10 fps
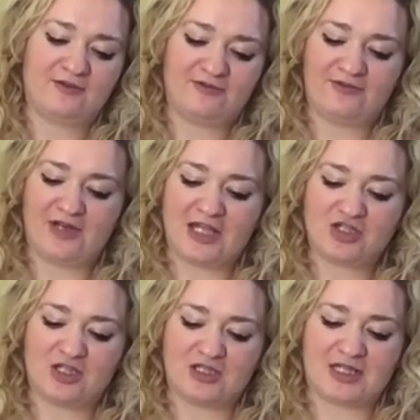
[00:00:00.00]

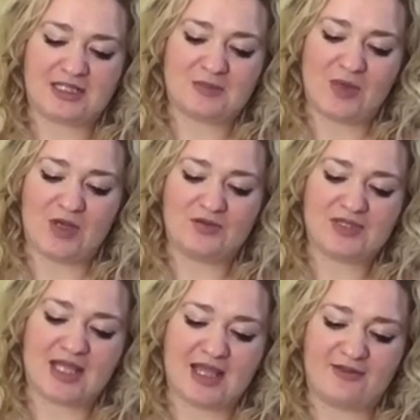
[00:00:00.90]
flesh that's
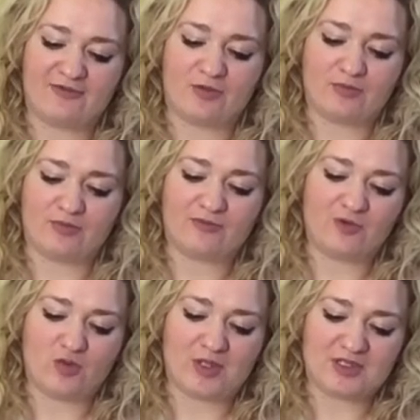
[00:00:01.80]
exposed here from
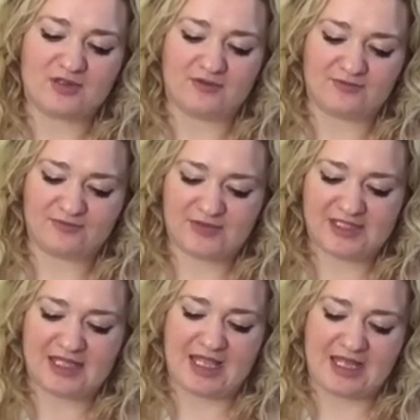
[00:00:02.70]
forming a sort of
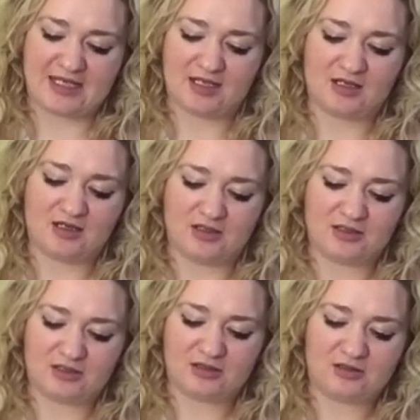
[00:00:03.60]
skin,
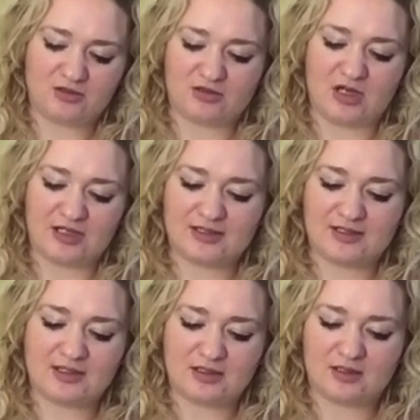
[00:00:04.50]
hard
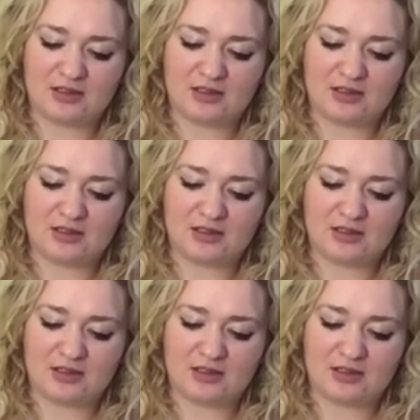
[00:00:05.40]
crust.